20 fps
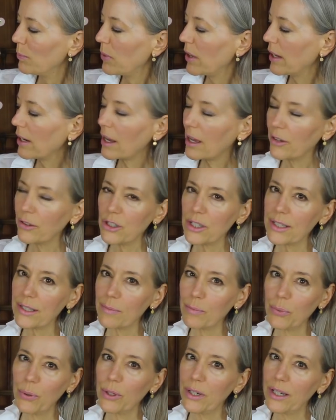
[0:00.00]
but I'll
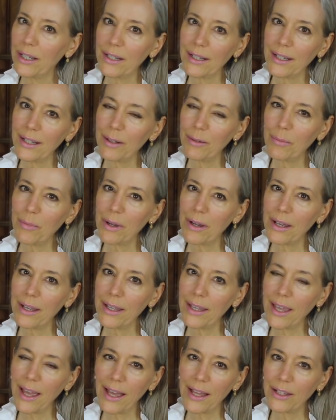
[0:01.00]
just put it in
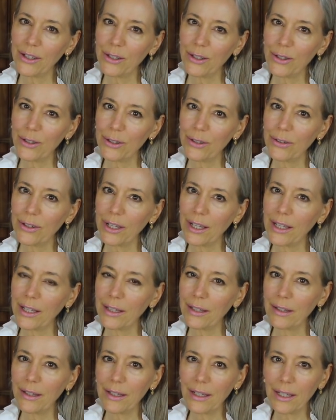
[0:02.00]
my calendar
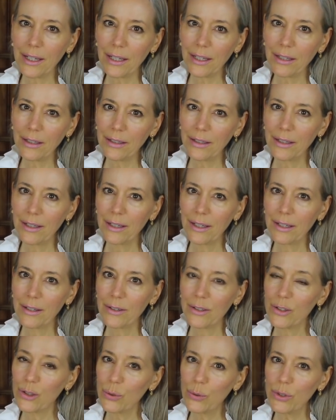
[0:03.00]
in the
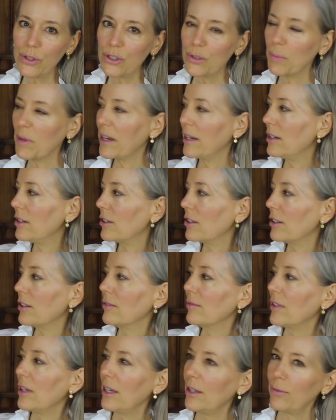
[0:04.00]
storage binder
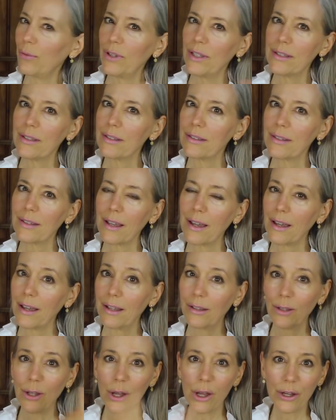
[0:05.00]
if it's
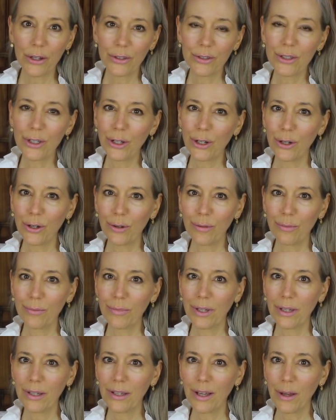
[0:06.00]
a long
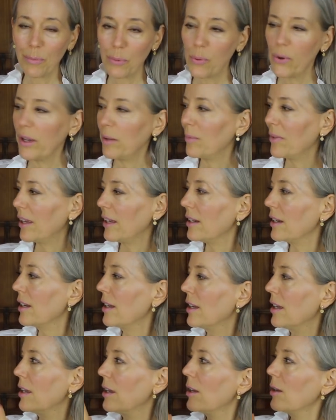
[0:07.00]
term appointment.
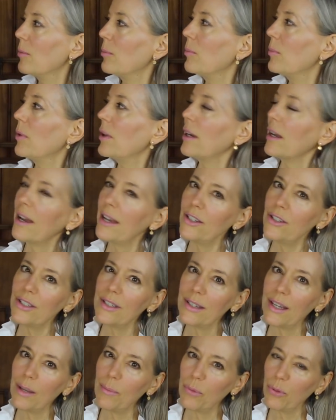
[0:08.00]
But I
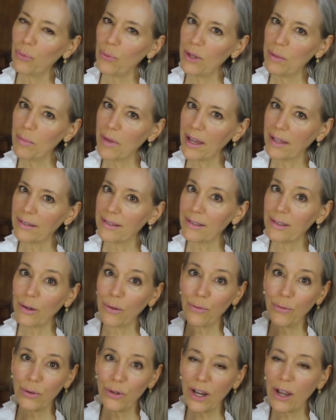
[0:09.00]
just keep three months.
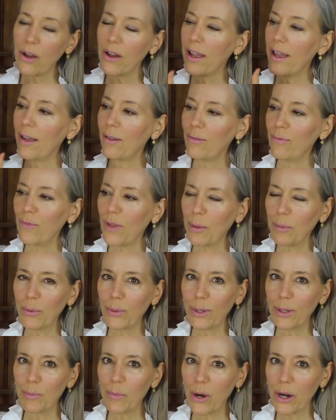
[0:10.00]
So for now, I have
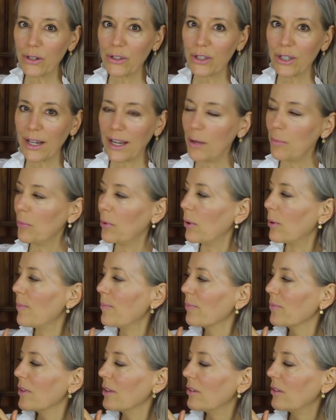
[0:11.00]
February, March, and April.
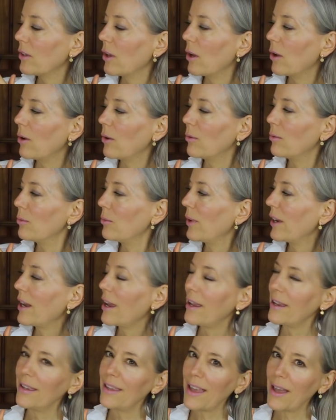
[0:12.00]
So when
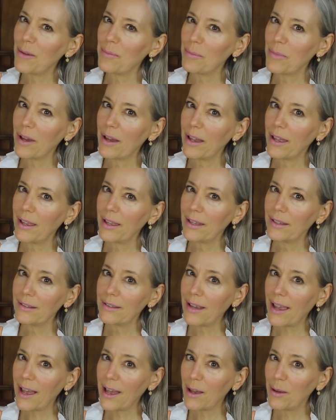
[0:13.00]
I get my
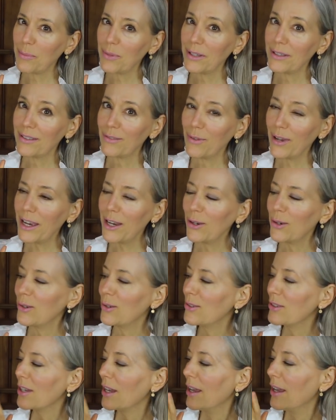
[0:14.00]
tab
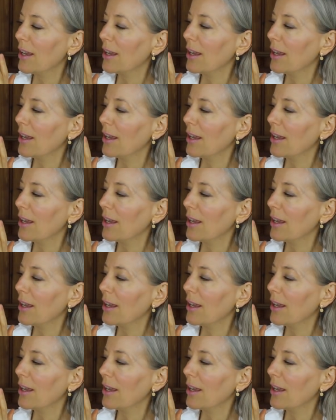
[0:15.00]
dividers,